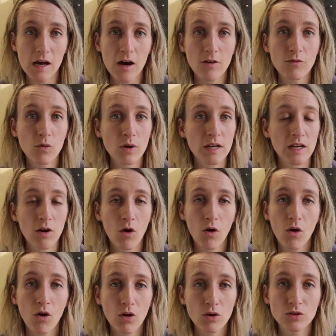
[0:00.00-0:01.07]
Avoiding
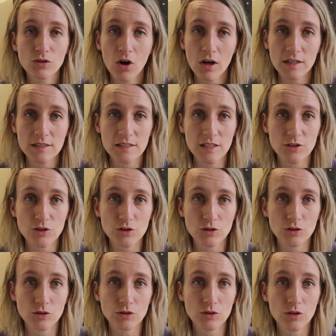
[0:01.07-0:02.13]
all
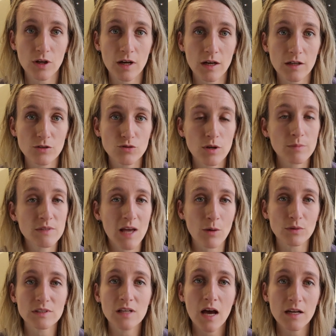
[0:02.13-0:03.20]
non-essential trips
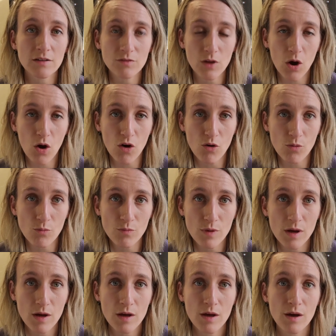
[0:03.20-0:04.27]
outside of the home,
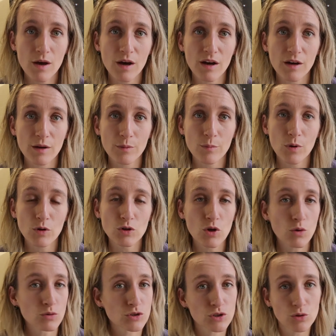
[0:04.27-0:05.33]

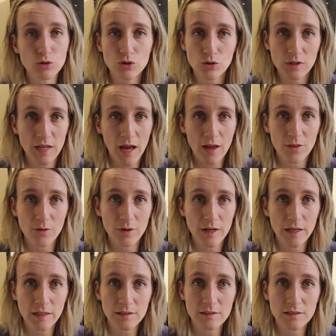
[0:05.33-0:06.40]
no social
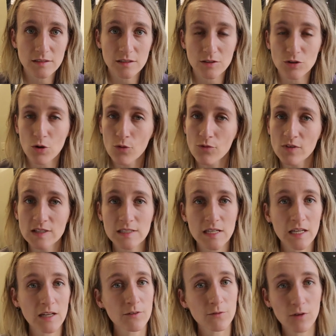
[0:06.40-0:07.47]
gatherings, no
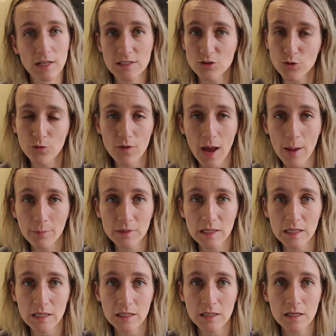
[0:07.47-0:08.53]
visiting of friends or
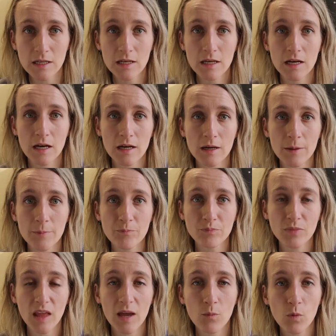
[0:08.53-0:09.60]
family,
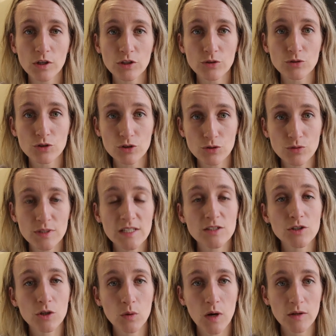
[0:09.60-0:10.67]
and when you do need
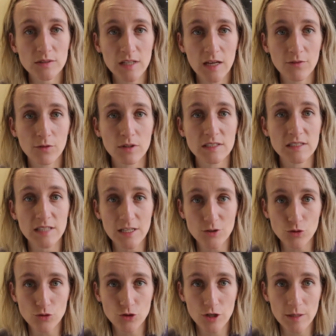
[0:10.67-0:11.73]
to go outside for
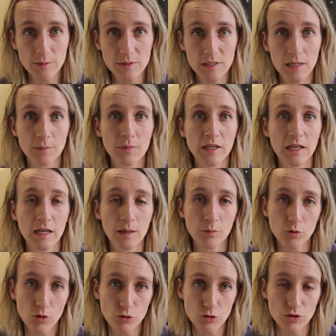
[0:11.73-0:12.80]
essential trips like picking up
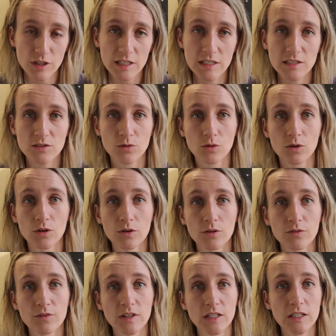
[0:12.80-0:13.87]
groceries or
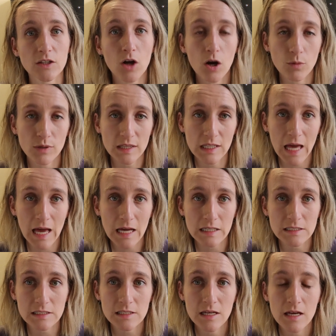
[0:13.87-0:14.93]
filling the car with
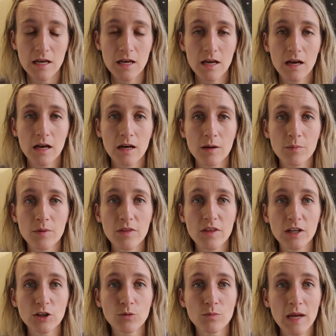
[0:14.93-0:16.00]
gas,
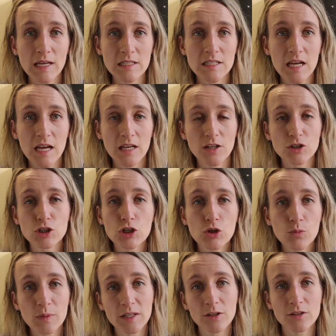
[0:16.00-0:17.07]
that you maintain a
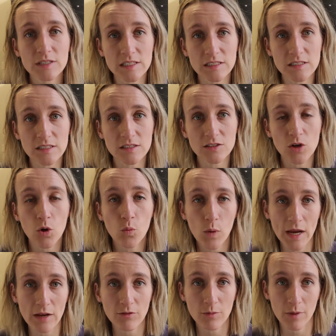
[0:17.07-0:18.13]
2-meter distance
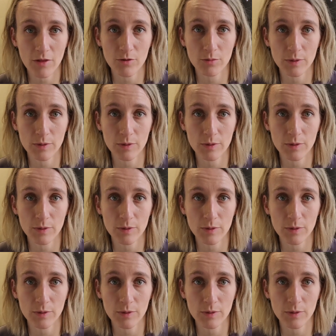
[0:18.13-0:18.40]
away from other